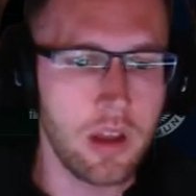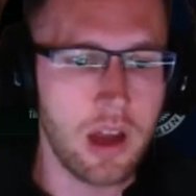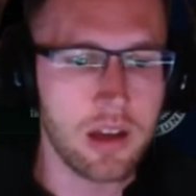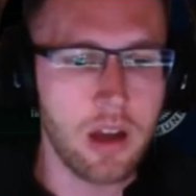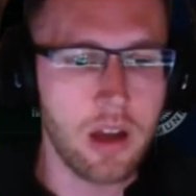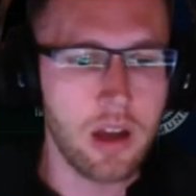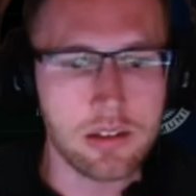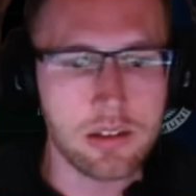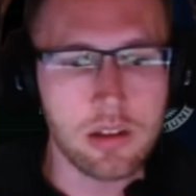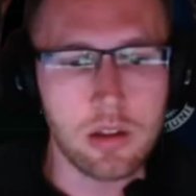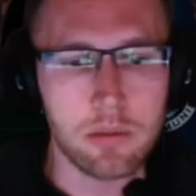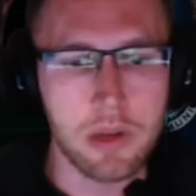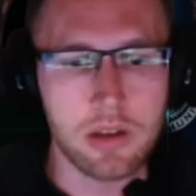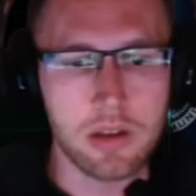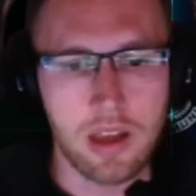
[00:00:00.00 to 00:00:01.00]
And it'll
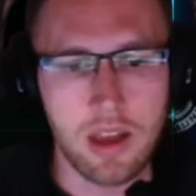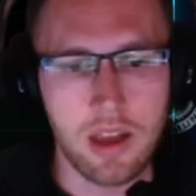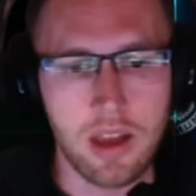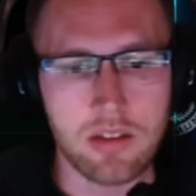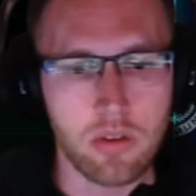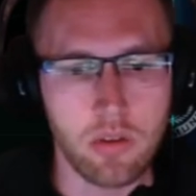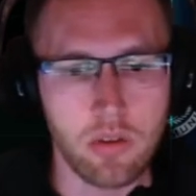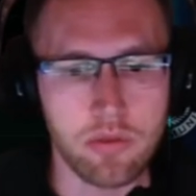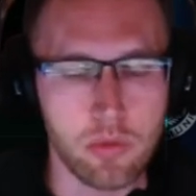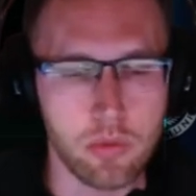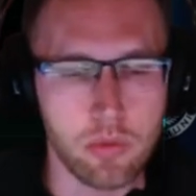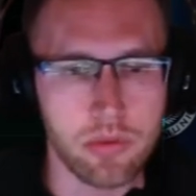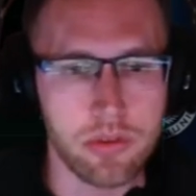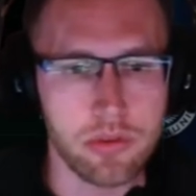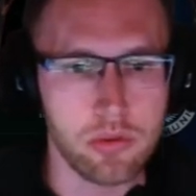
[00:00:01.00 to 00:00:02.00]
be a case of
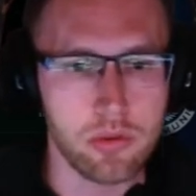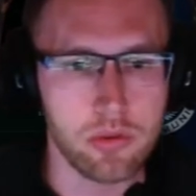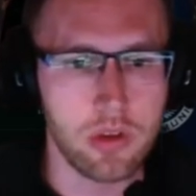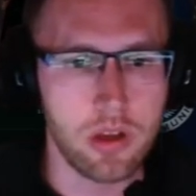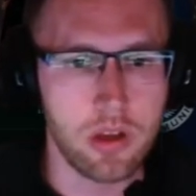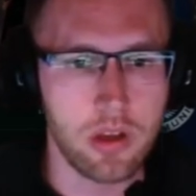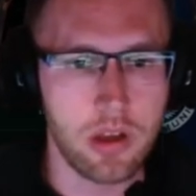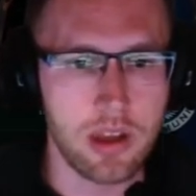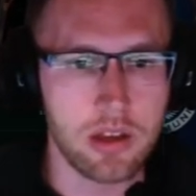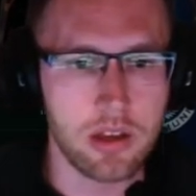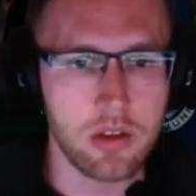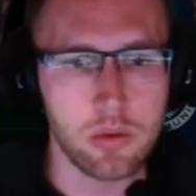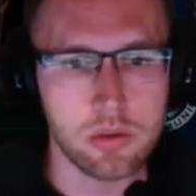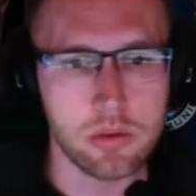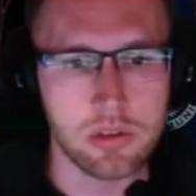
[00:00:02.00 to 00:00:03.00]
going through any
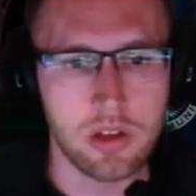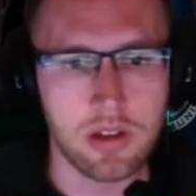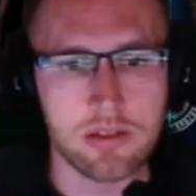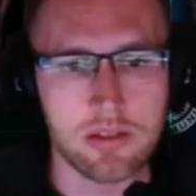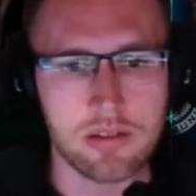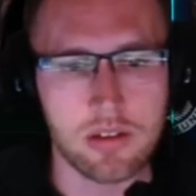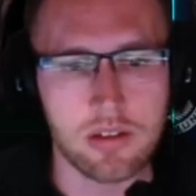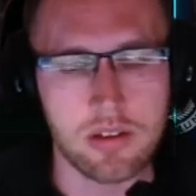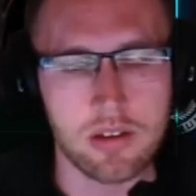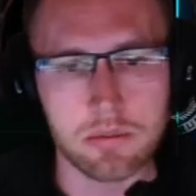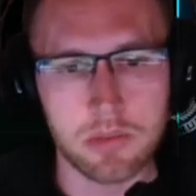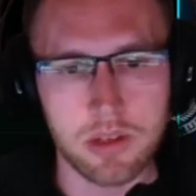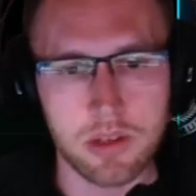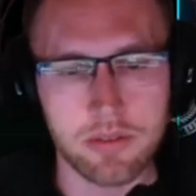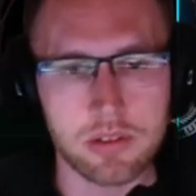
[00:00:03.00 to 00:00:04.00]
HOTAS that
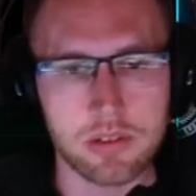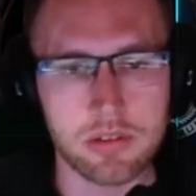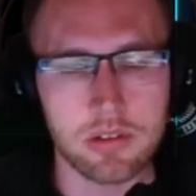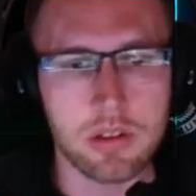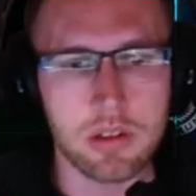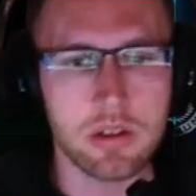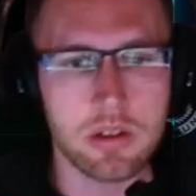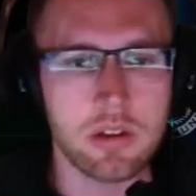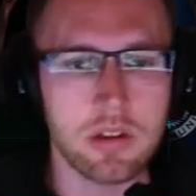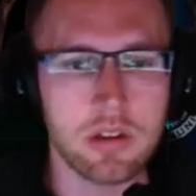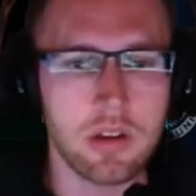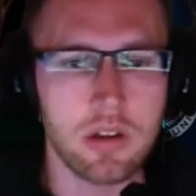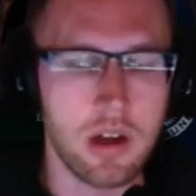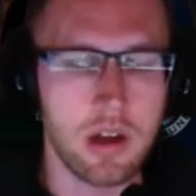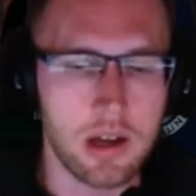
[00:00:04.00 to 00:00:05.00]
I'm given,
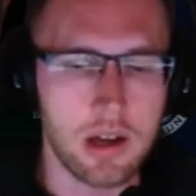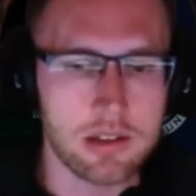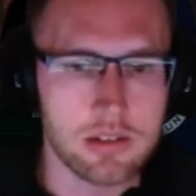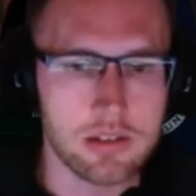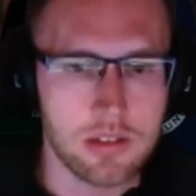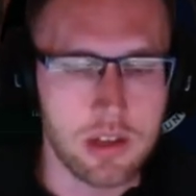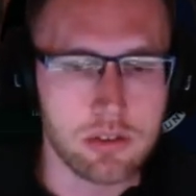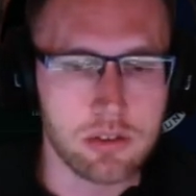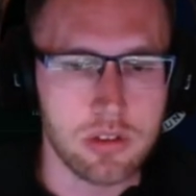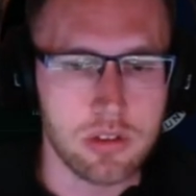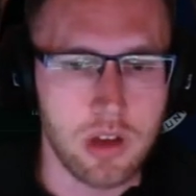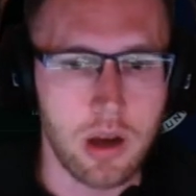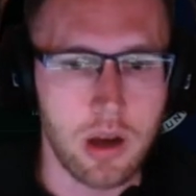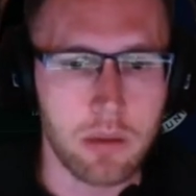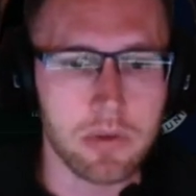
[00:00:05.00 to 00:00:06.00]
adding that to the
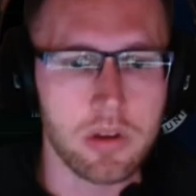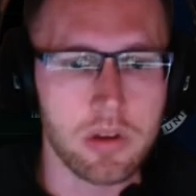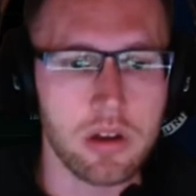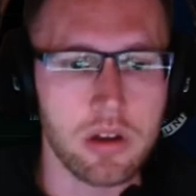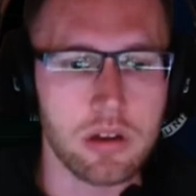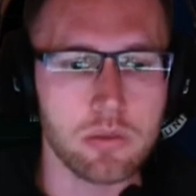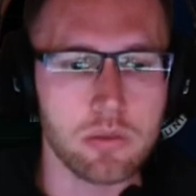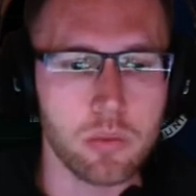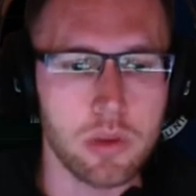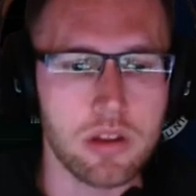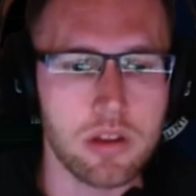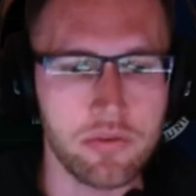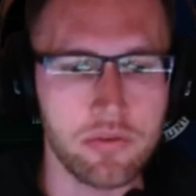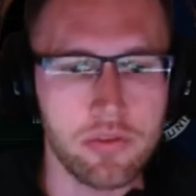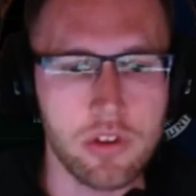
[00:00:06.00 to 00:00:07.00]
app, and when
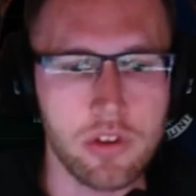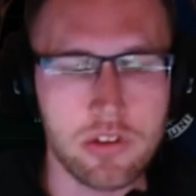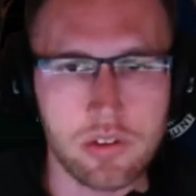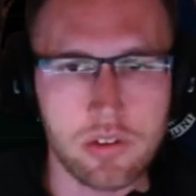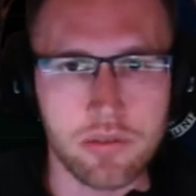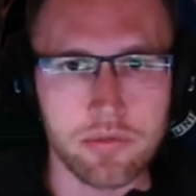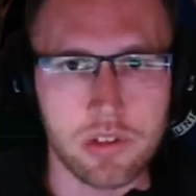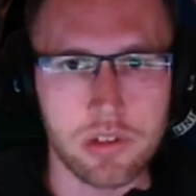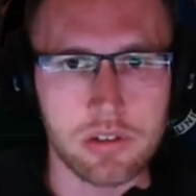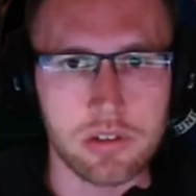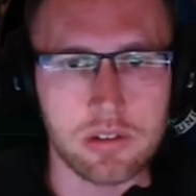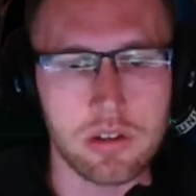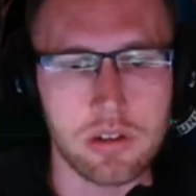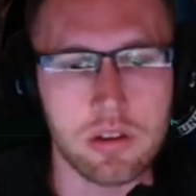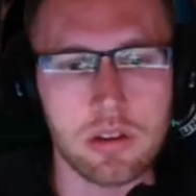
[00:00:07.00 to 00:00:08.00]
it's first configured,
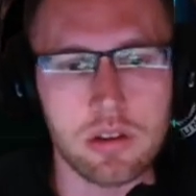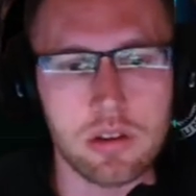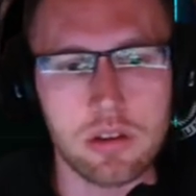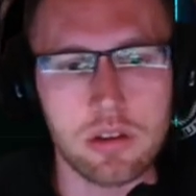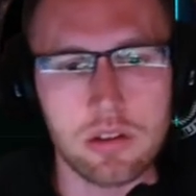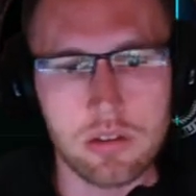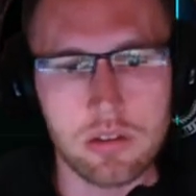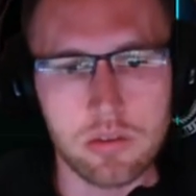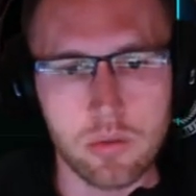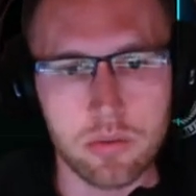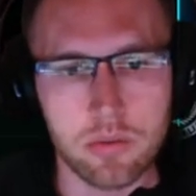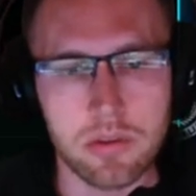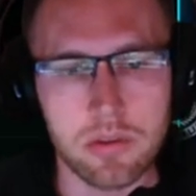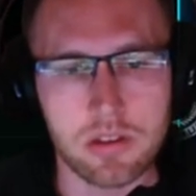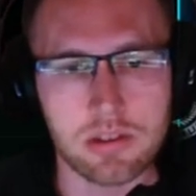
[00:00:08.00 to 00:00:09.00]
those
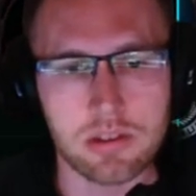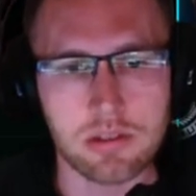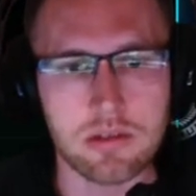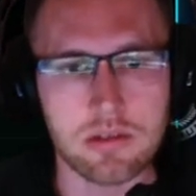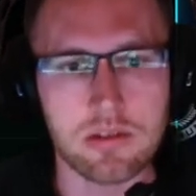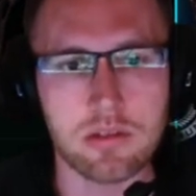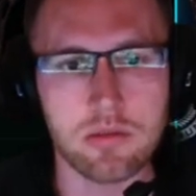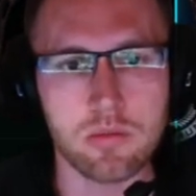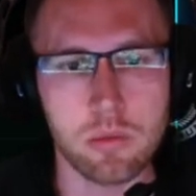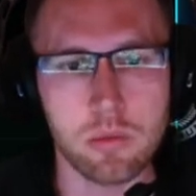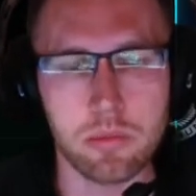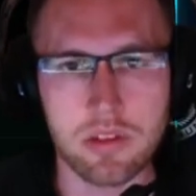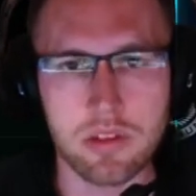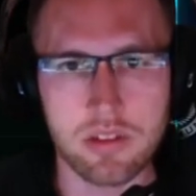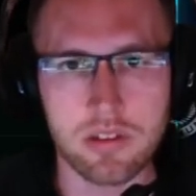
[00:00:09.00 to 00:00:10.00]
positions will
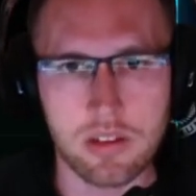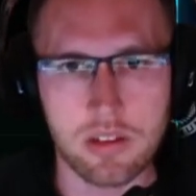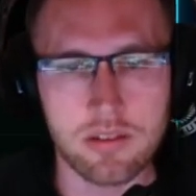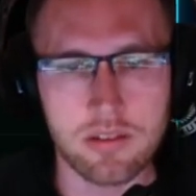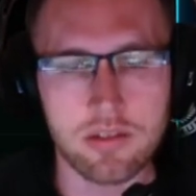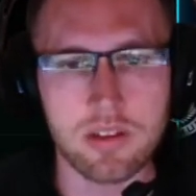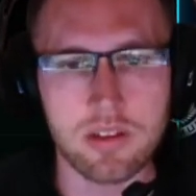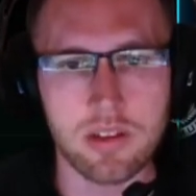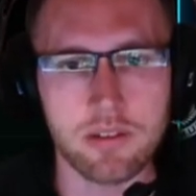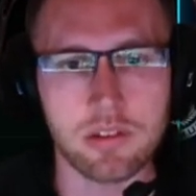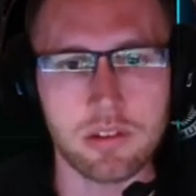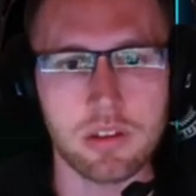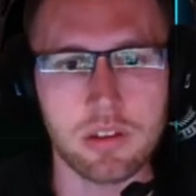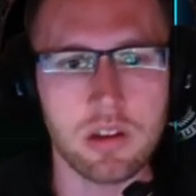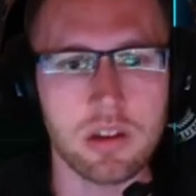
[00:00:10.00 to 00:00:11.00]
be saved.
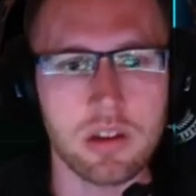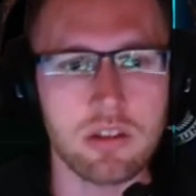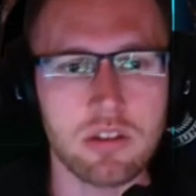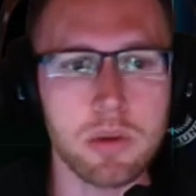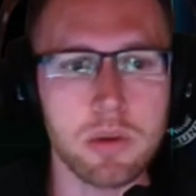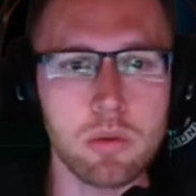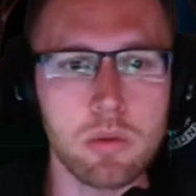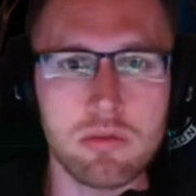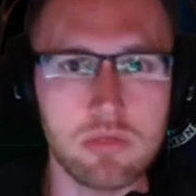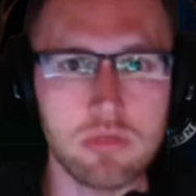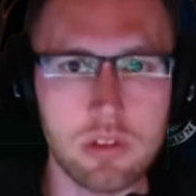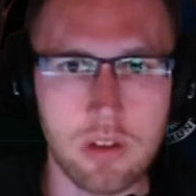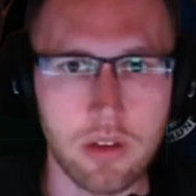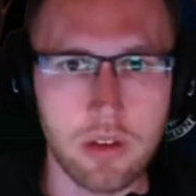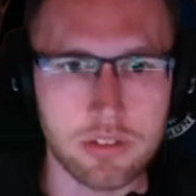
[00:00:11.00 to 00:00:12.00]
And so we only
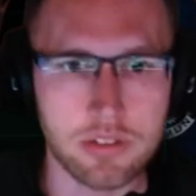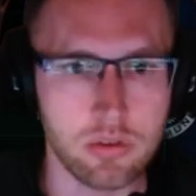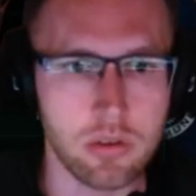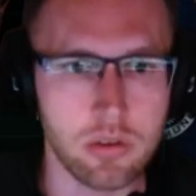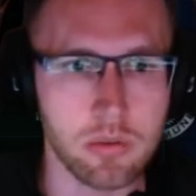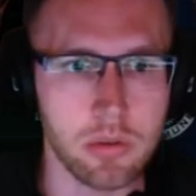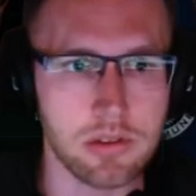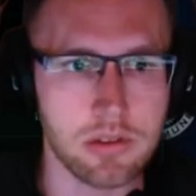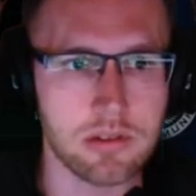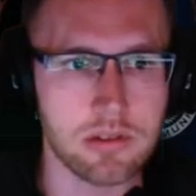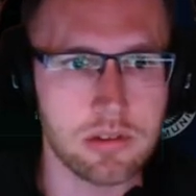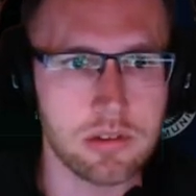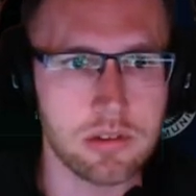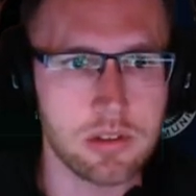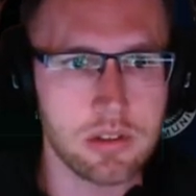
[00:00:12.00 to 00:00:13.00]
really have to do it once.
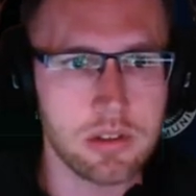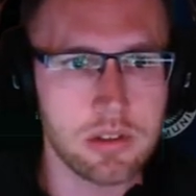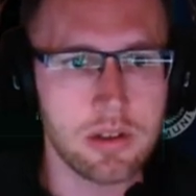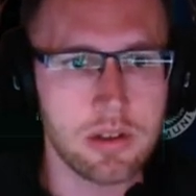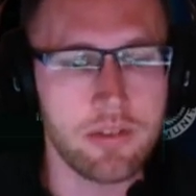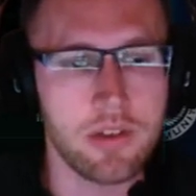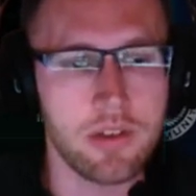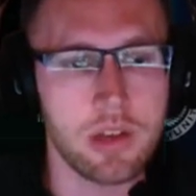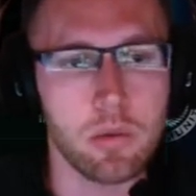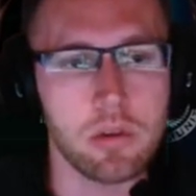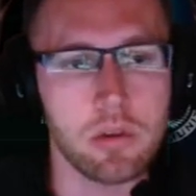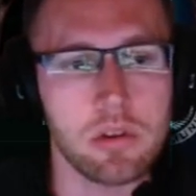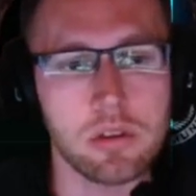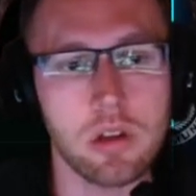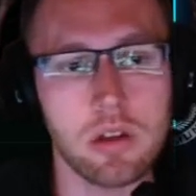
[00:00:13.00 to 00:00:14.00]
If
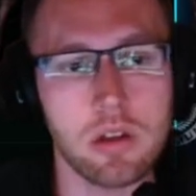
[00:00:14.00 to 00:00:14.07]
anyone